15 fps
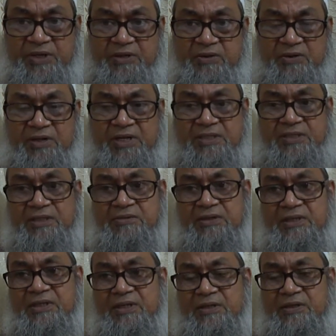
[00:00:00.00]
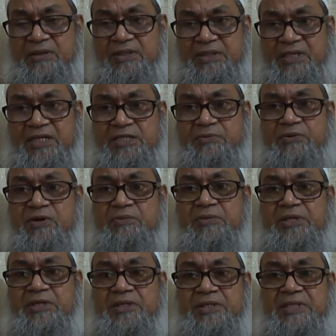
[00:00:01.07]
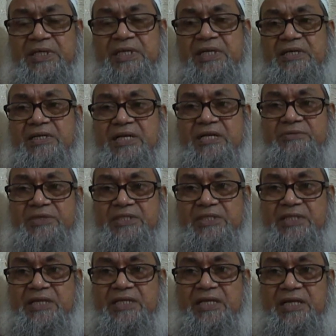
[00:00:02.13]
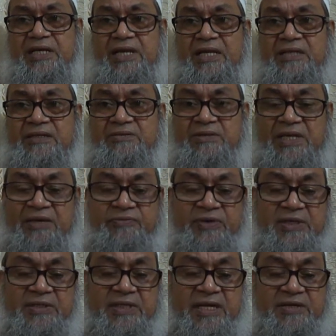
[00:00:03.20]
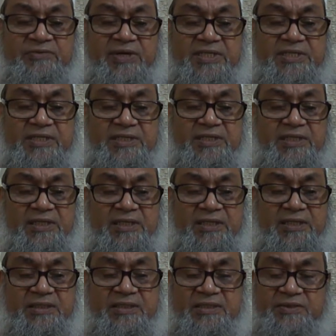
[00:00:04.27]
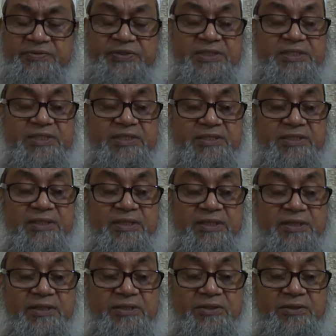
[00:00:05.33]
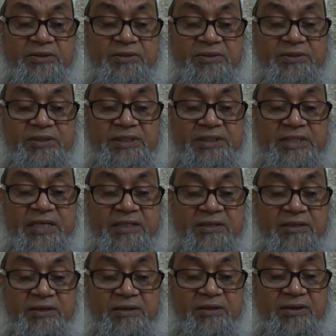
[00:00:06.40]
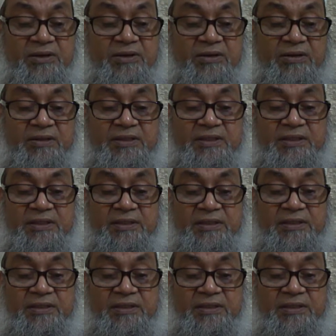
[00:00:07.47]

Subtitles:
occurs during, it starts from second trimester and it affects adversely the fetus. So these are all the